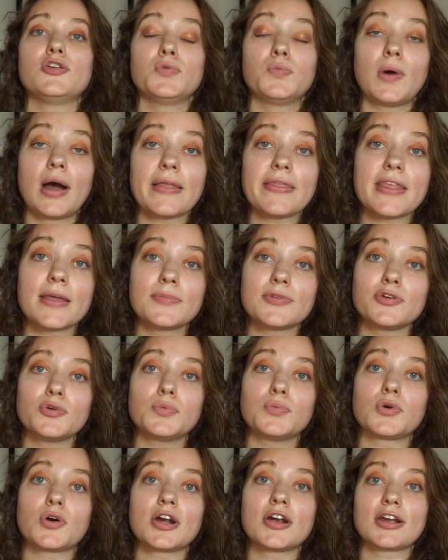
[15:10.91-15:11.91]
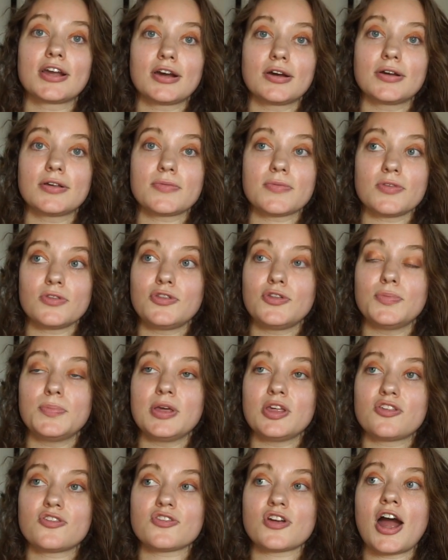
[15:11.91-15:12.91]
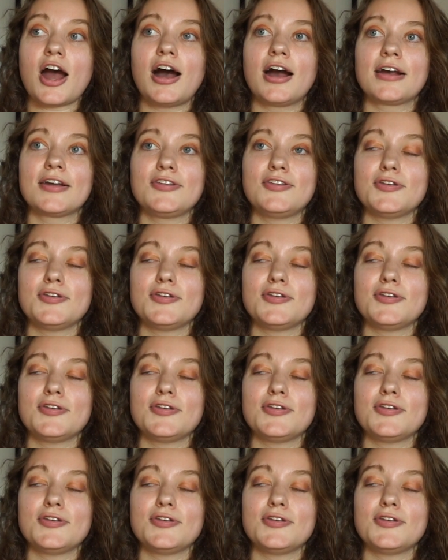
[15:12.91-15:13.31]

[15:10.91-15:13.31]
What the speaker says: You want them to work, to be strong,